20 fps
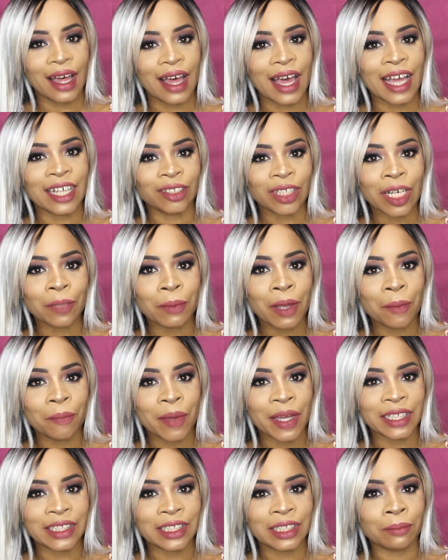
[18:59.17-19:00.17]
I tried my
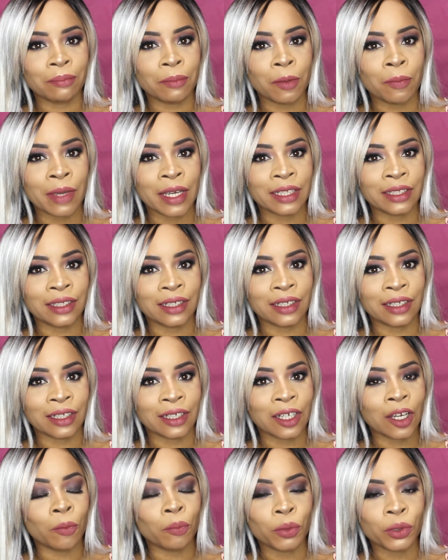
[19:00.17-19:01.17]
best to mimic
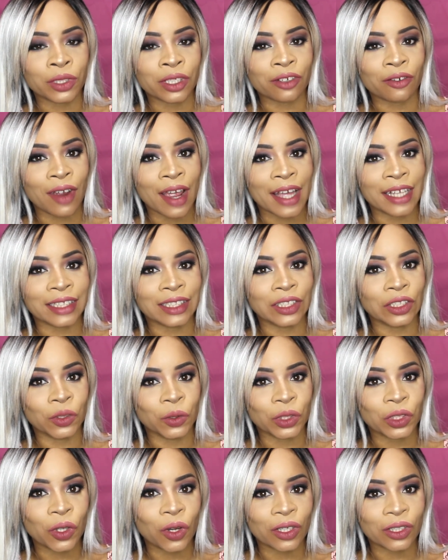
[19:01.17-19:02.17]
the computerized
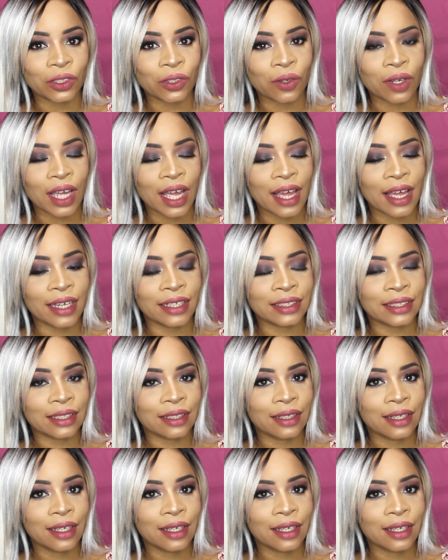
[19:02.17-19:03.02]
nose contour, guys,